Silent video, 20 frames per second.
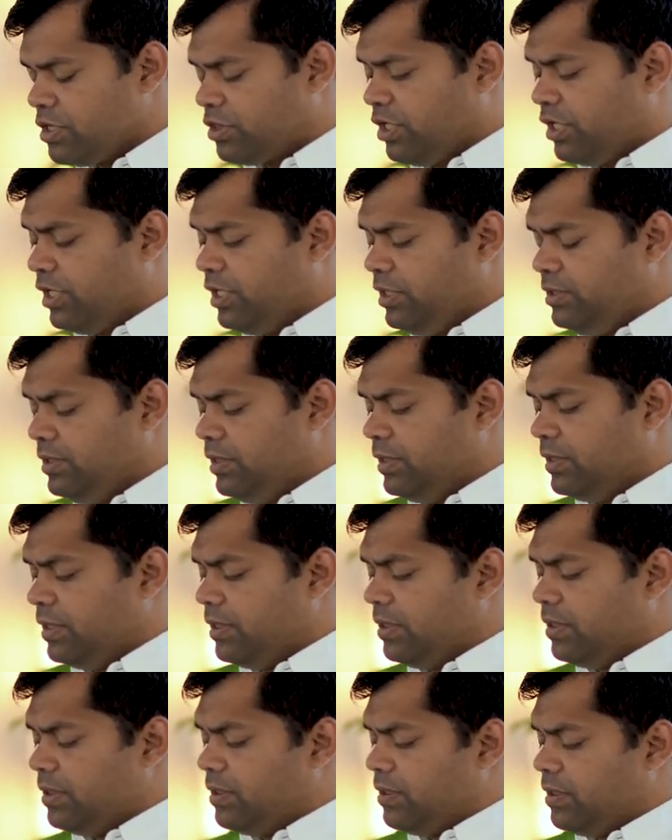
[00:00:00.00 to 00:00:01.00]
Third,
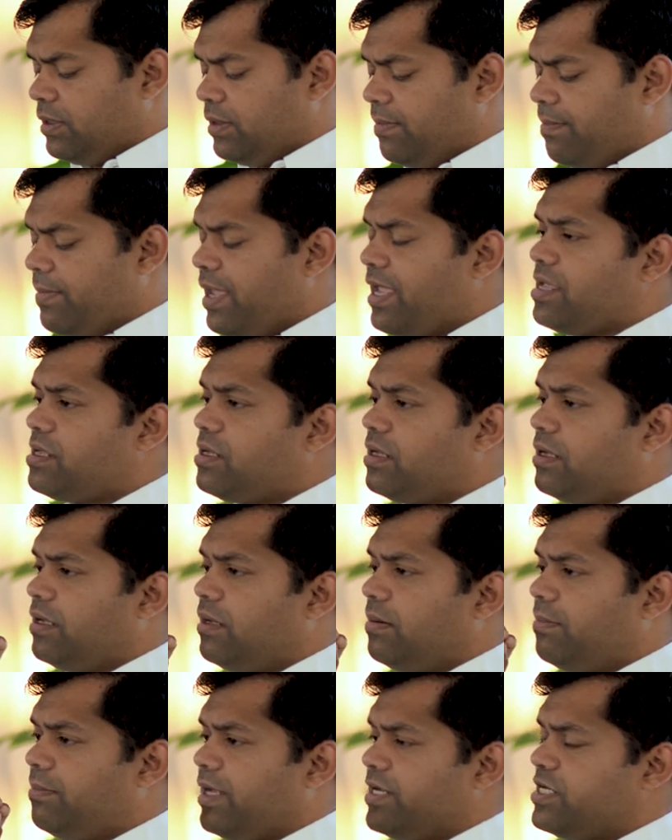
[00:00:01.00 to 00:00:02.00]
make
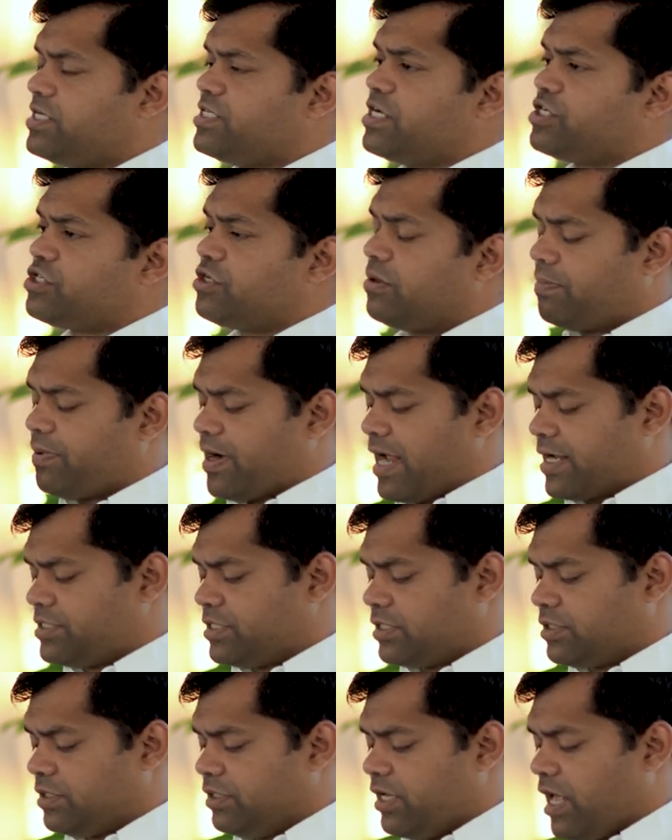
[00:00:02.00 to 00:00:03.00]
meditation practical.